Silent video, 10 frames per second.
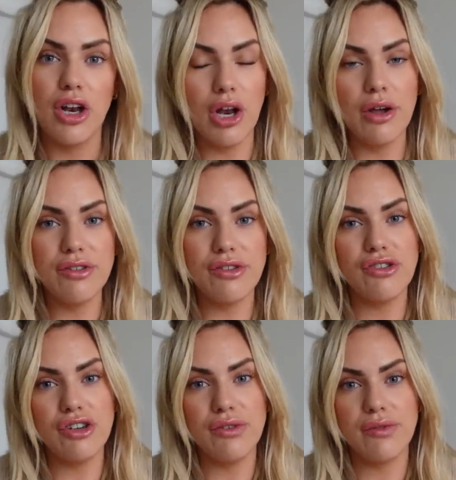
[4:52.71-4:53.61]
loads to
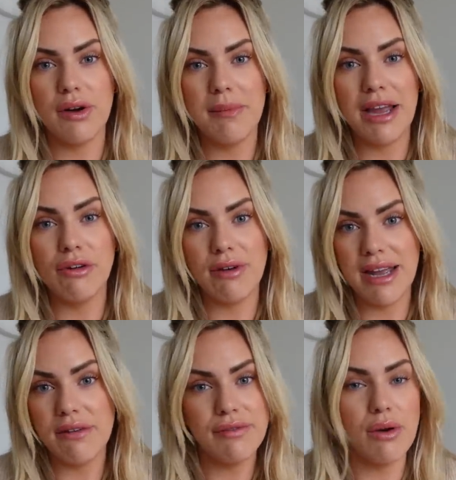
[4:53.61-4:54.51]
choose from, and
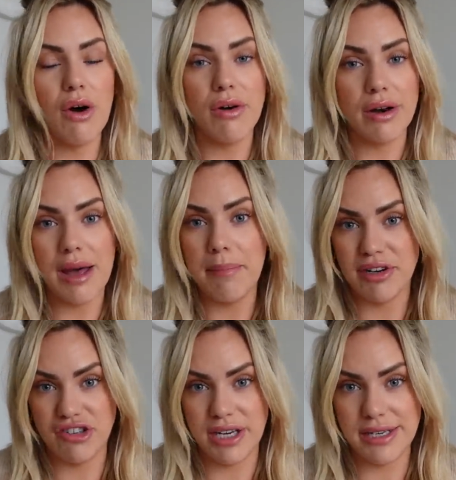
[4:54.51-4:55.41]
great if you are on a
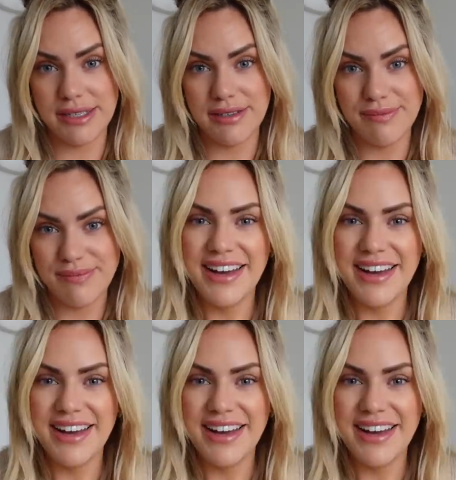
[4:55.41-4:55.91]
budget.